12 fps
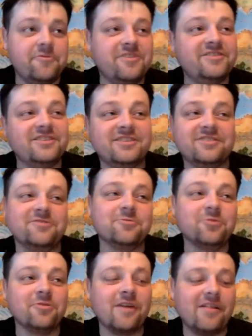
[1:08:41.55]
This is the
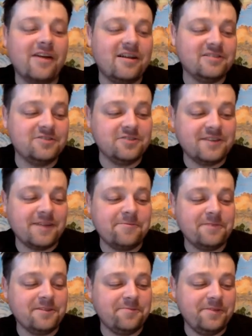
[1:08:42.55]
rule around the house. You step
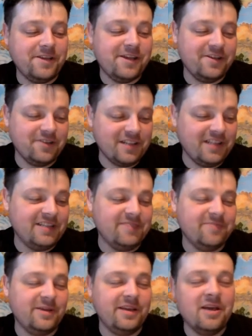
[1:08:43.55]
in the pee, you clean the
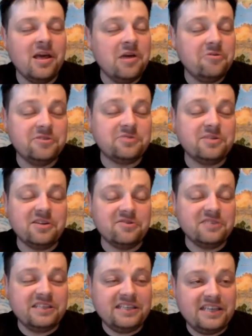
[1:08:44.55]
pee. Which we don't
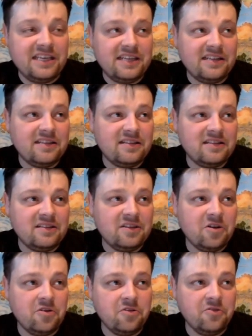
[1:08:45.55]
really get. You
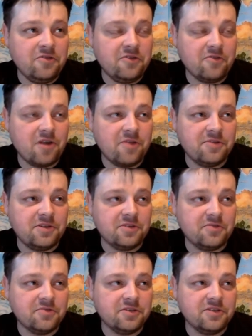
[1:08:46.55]
know, Luffy and Robin
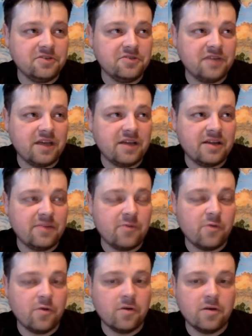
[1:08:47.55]
don't really do that
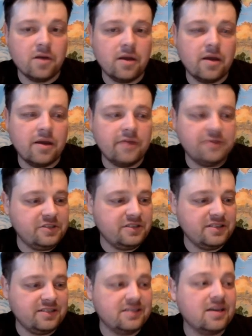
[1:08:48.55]
anymore. If she's
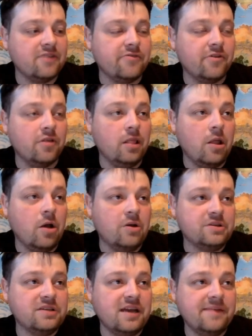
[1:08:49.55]
inside for a
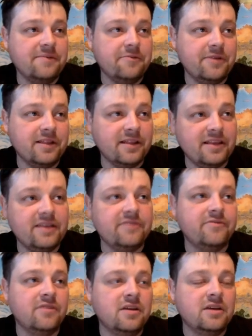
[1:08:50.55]
long time and we
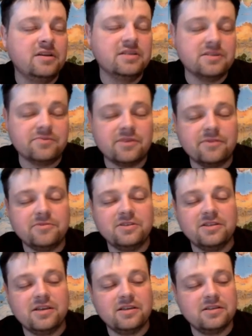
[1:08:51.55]
leave, sometimes she
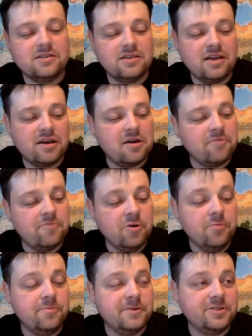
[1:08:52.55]
does.
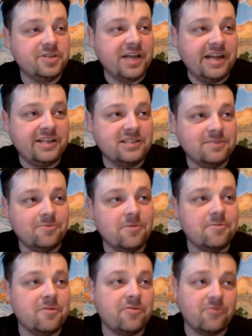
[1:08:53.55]
Poop is Shannon's
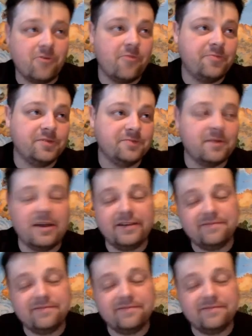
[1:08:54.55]
department. Throw up is mine.